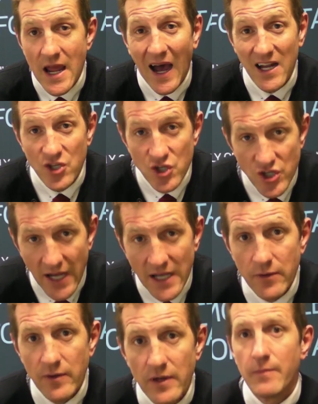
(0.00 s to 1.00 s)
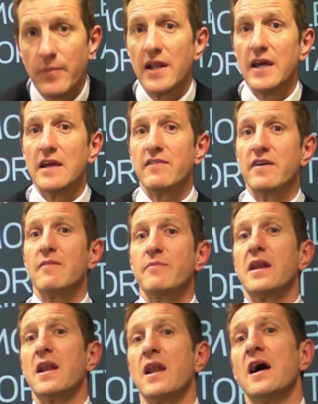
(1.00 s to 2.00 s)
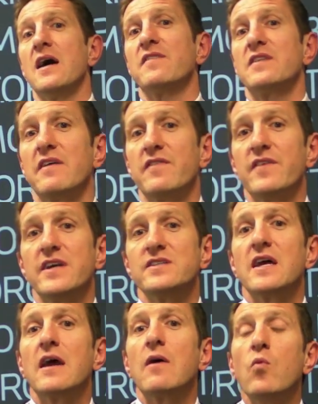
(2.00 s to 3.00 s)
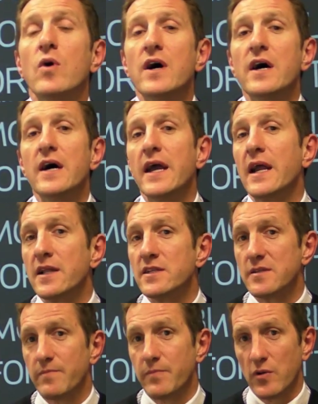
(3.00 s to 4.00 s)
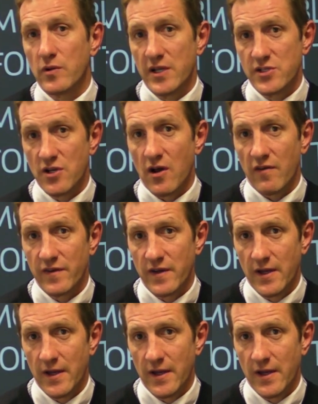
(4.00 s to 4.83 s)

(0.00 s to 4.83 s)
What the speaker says: I genuinely believe, and I've been laughed at for this, were England to pull this off